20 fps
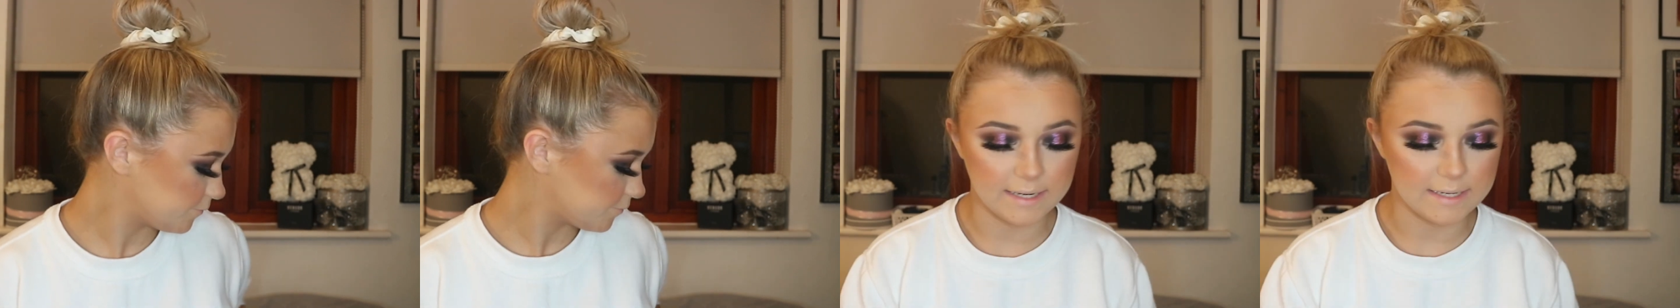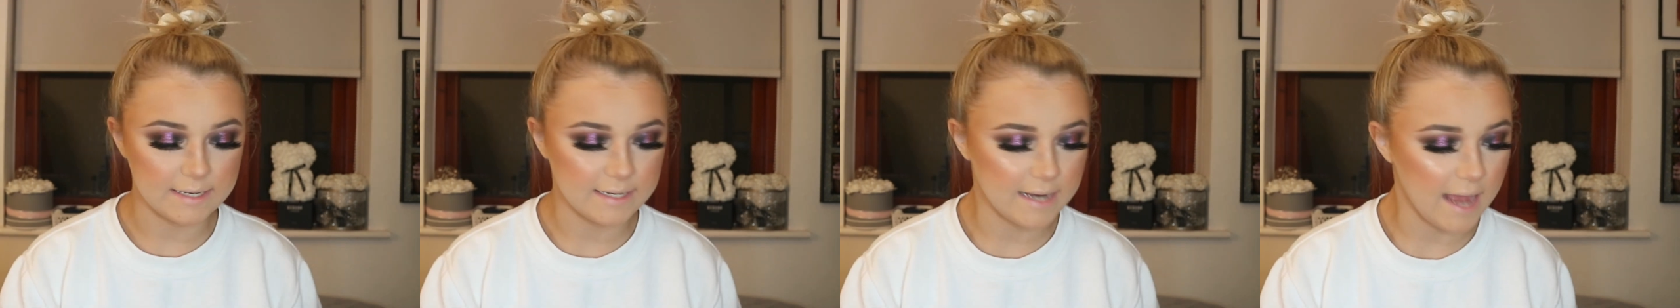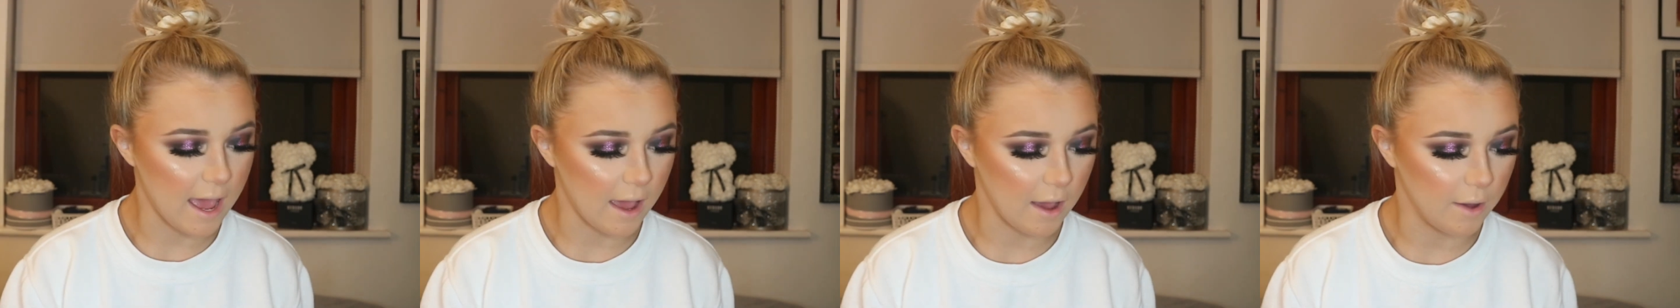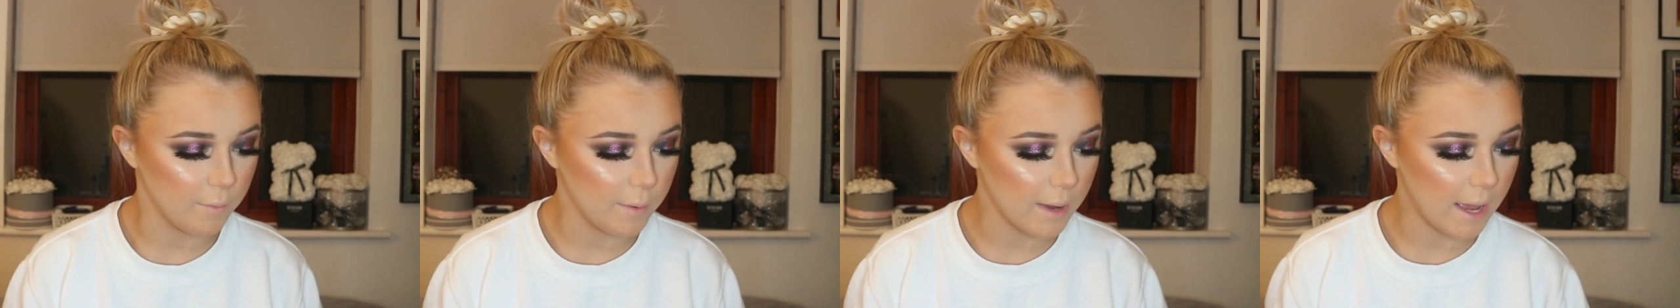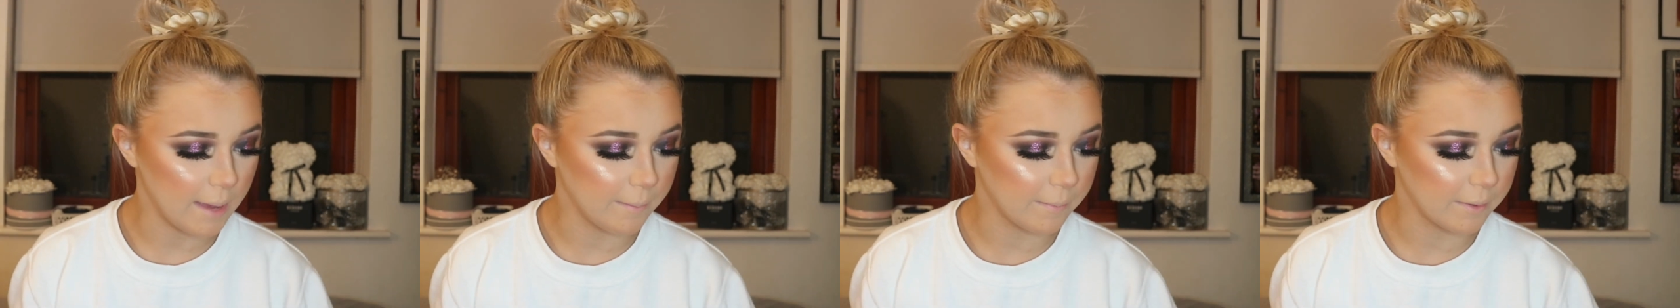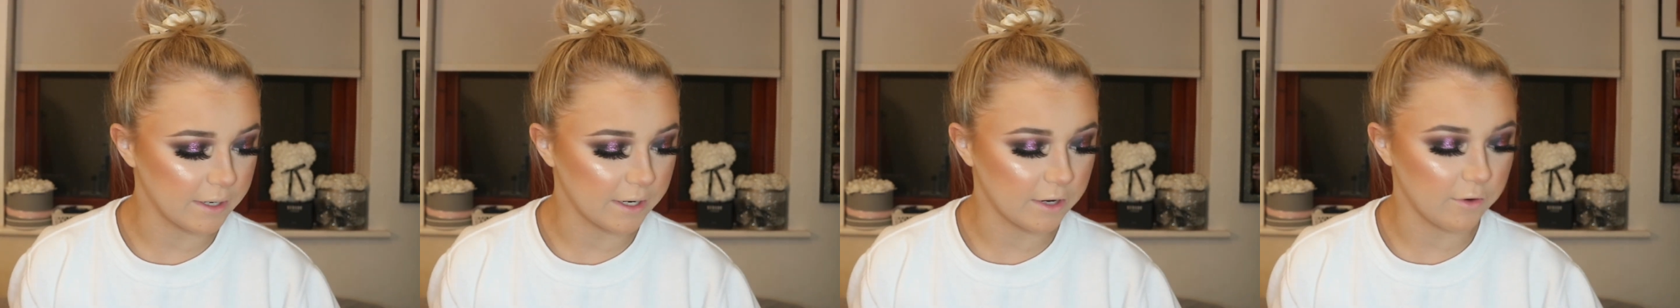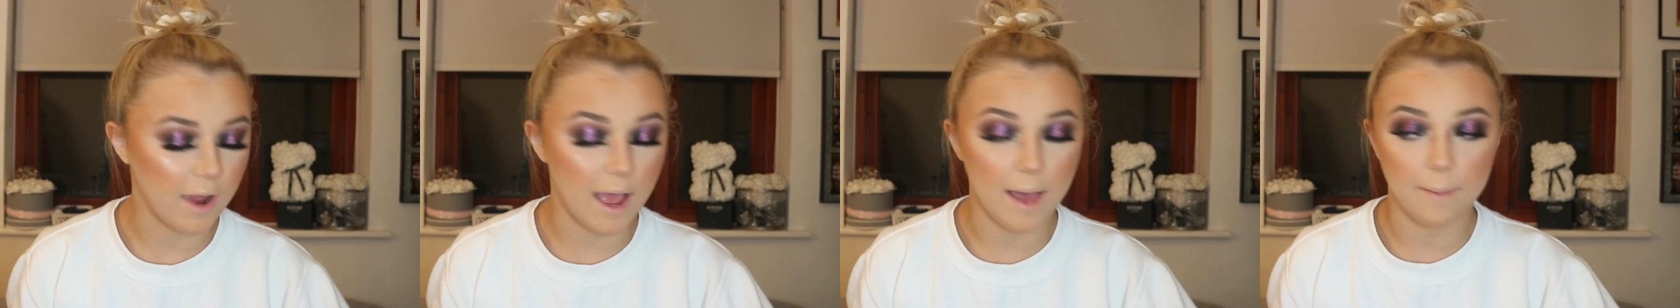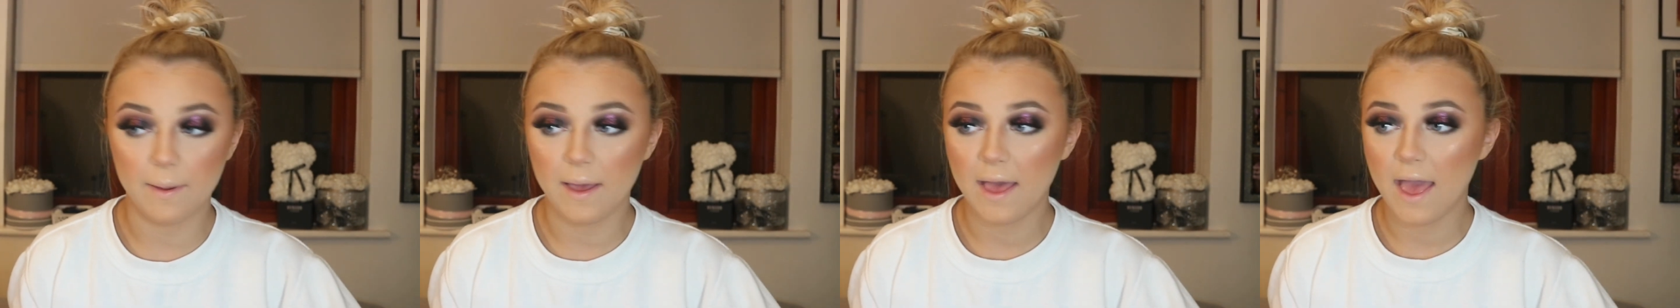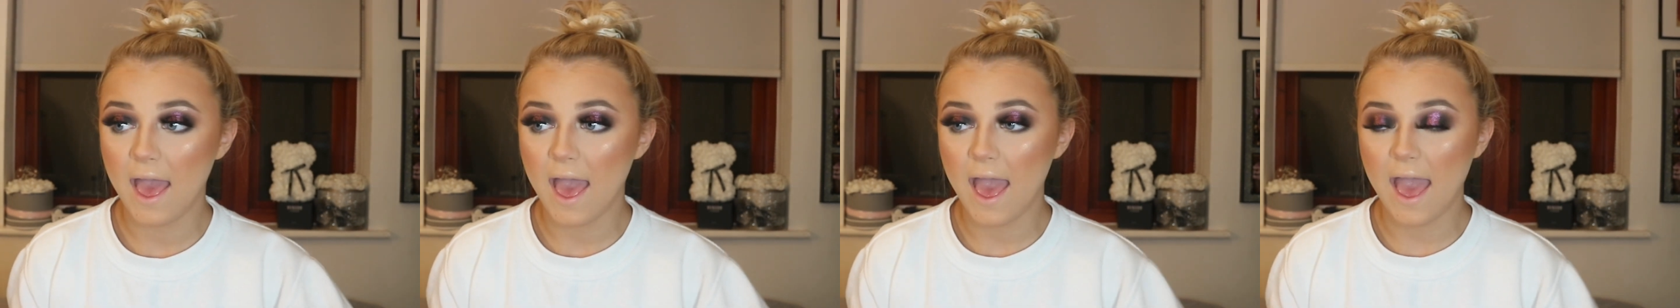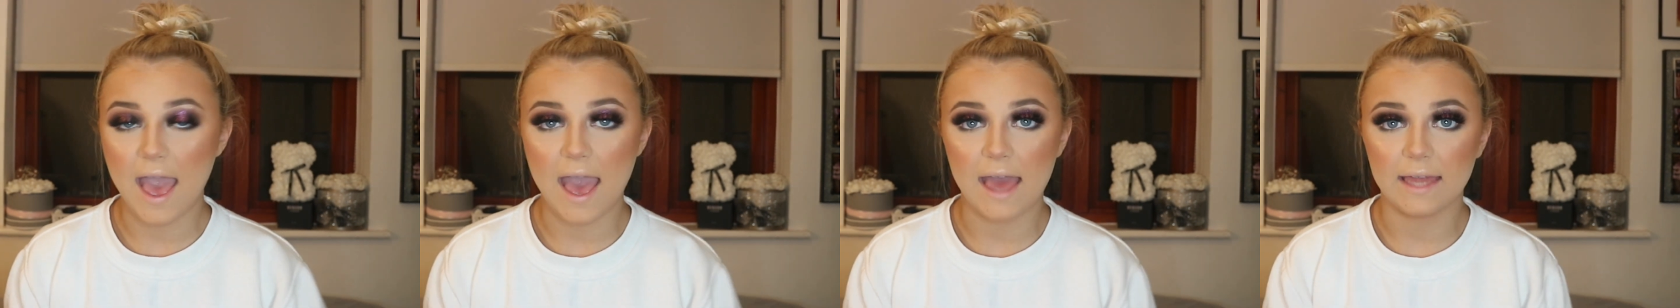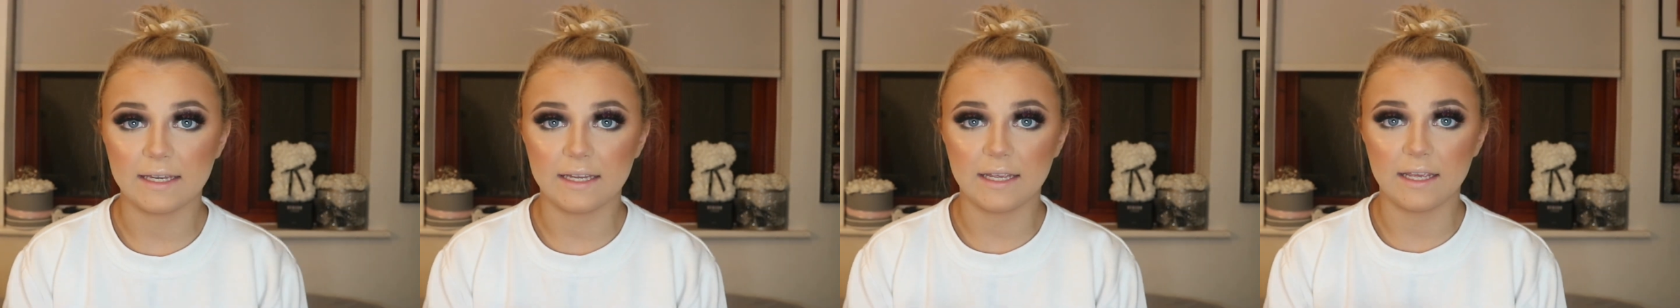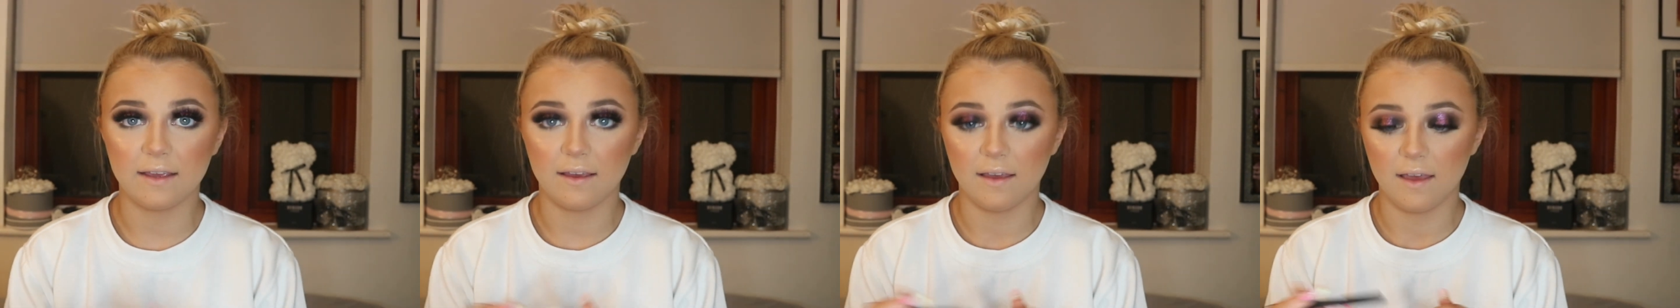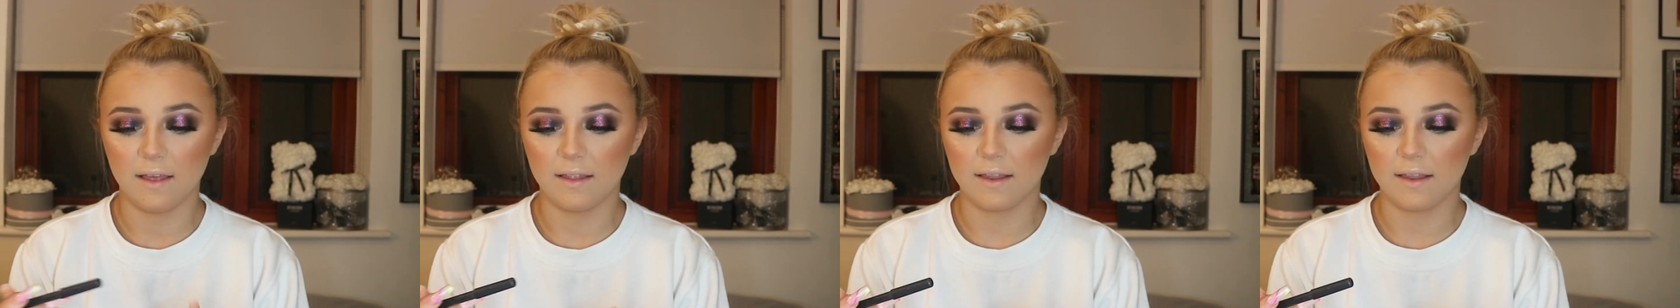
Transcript: Now I'm gonna grab any